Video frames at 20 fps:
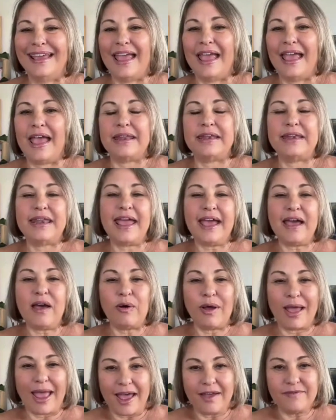And now
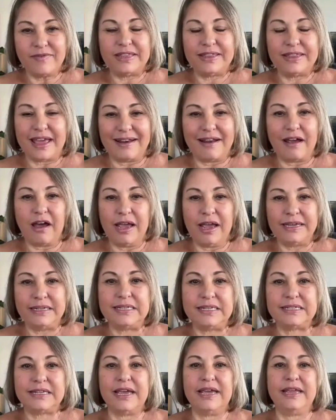having that
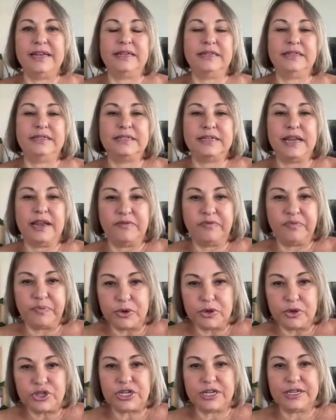hindsight, instead of
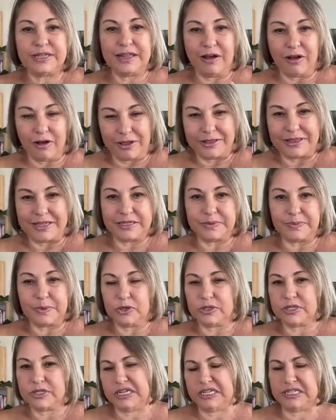pushing on this
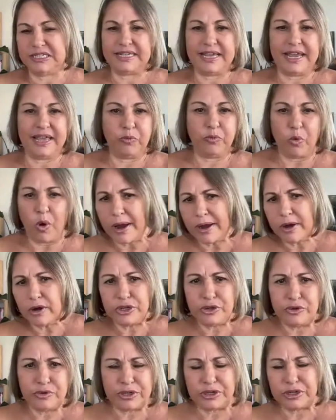person and saying, why aren't
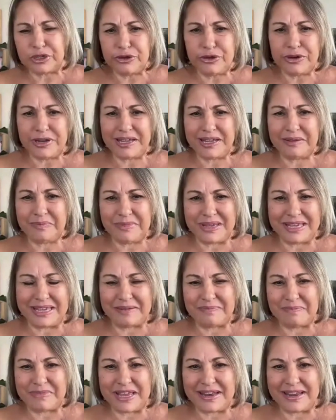you including in me
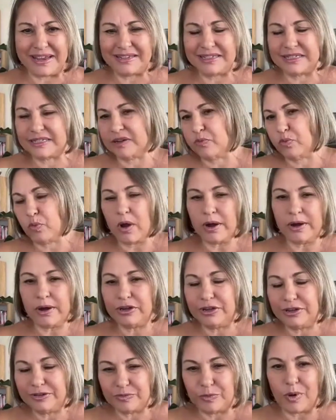in meetings? And why
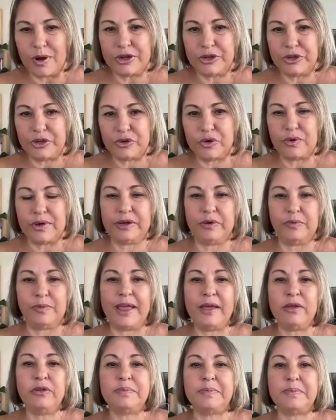are you going
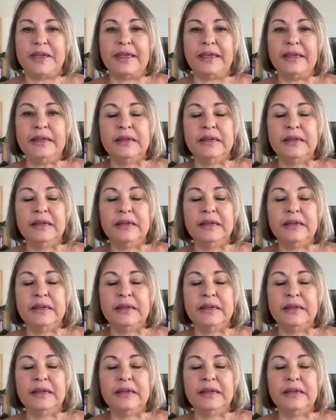around me?